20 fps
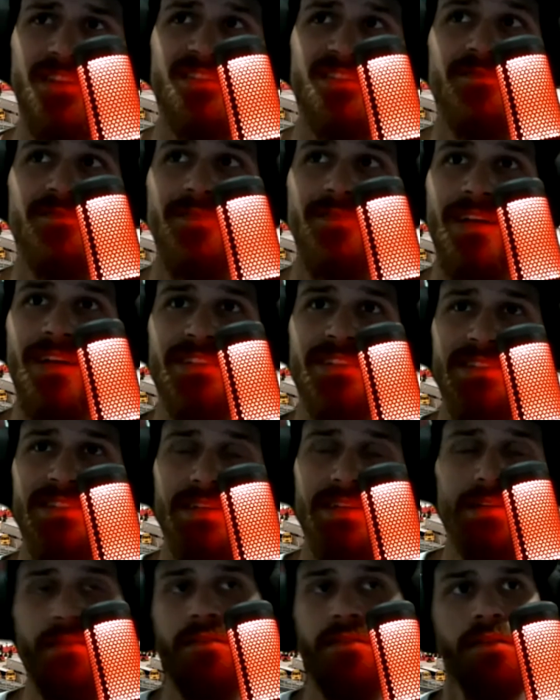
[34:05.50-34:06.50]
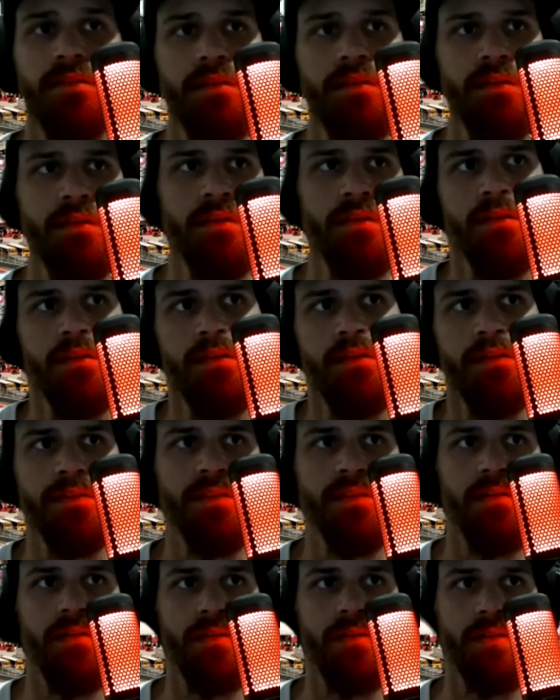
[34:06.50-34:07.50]
mindset
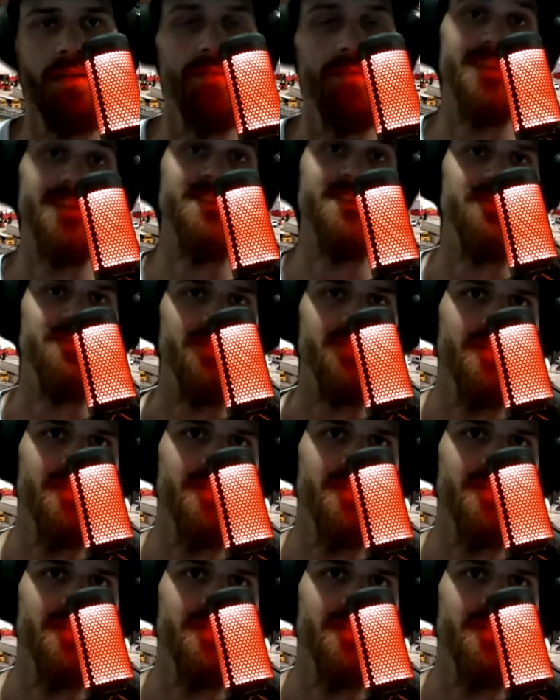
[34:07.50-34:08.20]
coming into it.